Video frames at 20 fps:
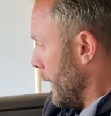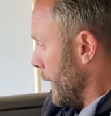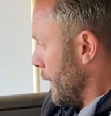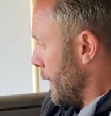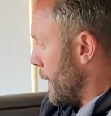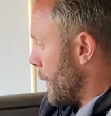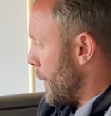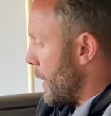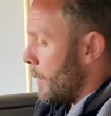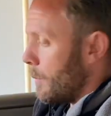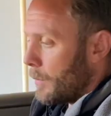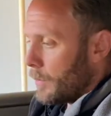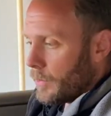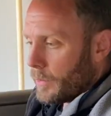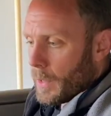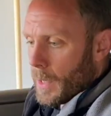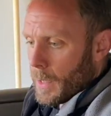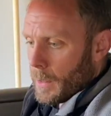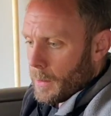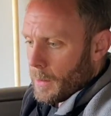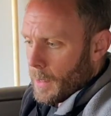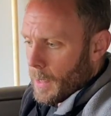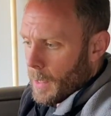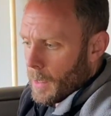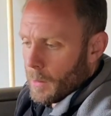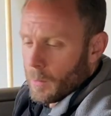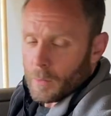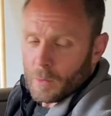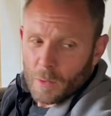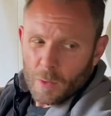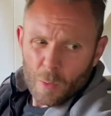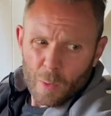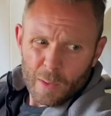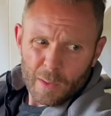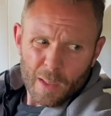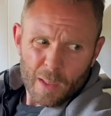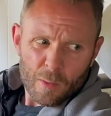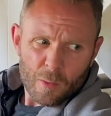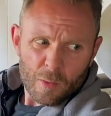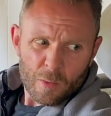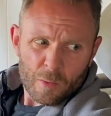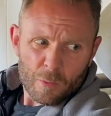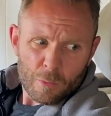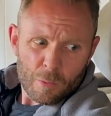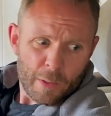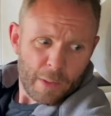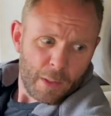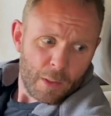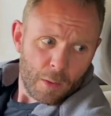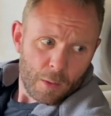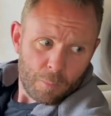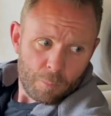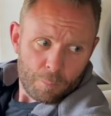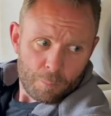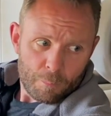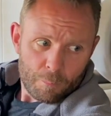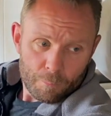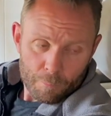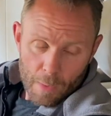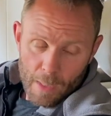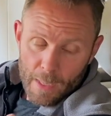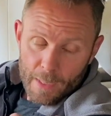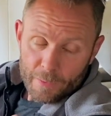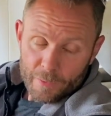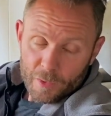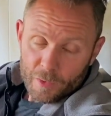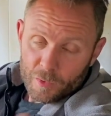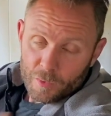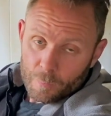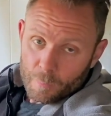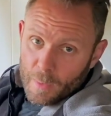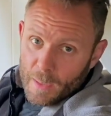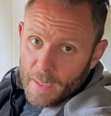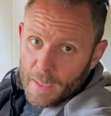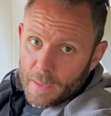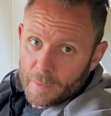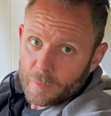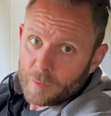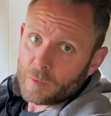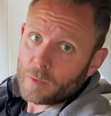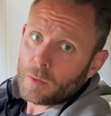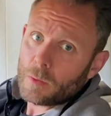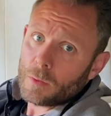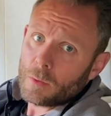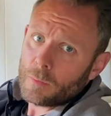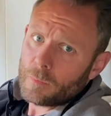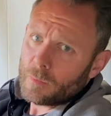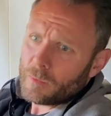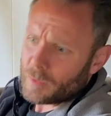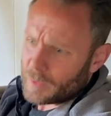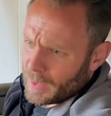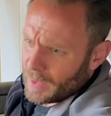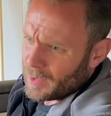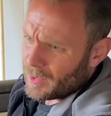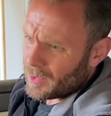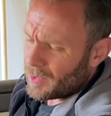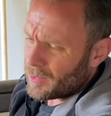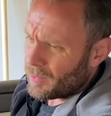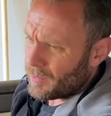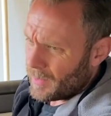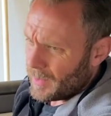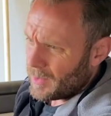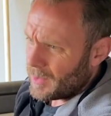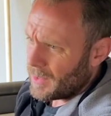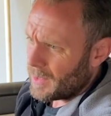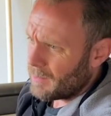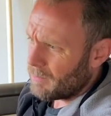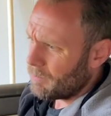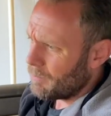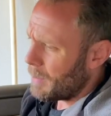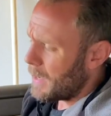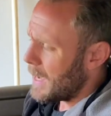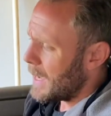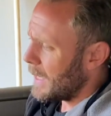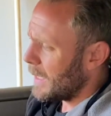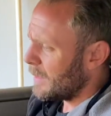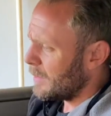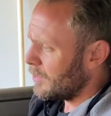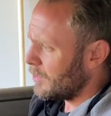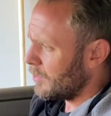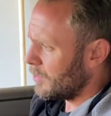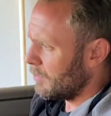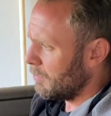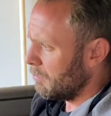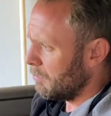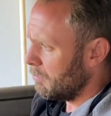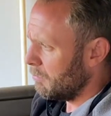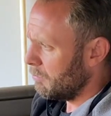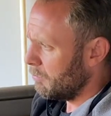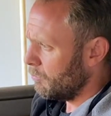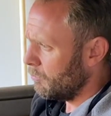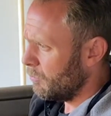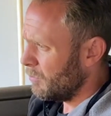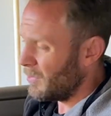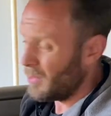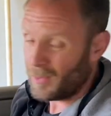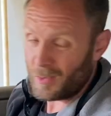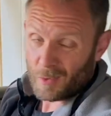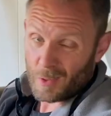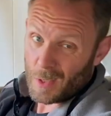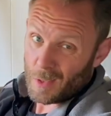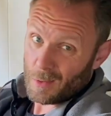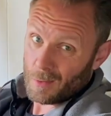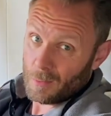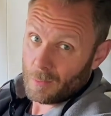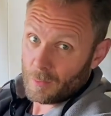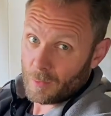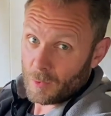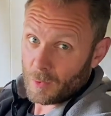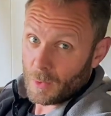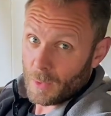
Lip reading: The pump is done. Oh, and a quick note on the rear discs and pads. Discs fitted, pads didn't.